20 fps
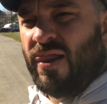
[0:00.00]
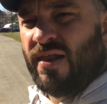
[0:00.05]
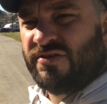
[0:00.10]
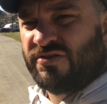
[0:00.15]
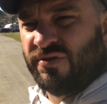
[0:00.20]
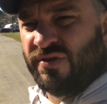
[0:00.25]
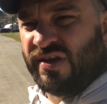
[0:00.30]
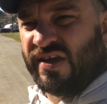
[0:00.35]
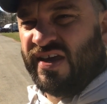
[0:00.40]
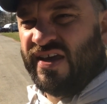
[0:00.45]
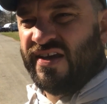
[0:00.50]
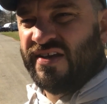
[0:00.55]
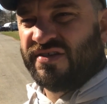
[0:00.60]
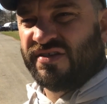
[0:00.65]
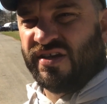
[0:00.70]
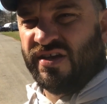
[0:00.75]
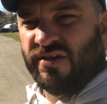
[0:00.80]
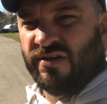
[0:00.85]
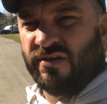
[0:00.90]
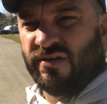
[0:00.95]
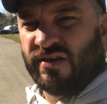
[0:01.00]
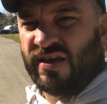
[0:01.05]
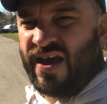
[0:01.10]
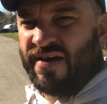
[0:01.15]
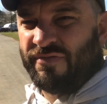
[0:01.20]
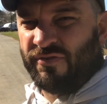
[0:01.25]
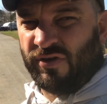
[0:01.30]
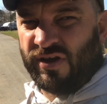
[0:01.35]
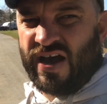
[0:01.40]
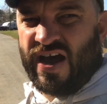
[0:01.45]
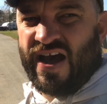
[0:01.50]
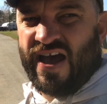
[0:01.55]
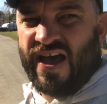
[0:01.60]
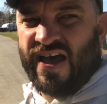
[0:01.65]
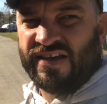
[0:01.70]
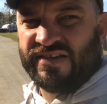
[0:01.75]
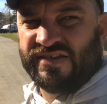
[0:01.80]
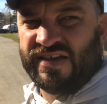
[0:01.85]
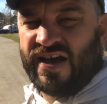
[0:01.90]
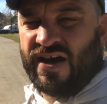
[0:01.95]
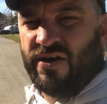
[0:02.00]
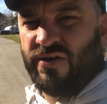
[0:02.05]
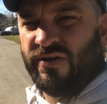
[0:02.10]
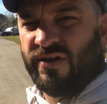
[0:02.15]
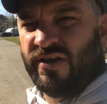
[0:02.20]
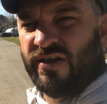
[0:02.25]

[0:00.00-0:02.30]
so the kids can have their kayaks out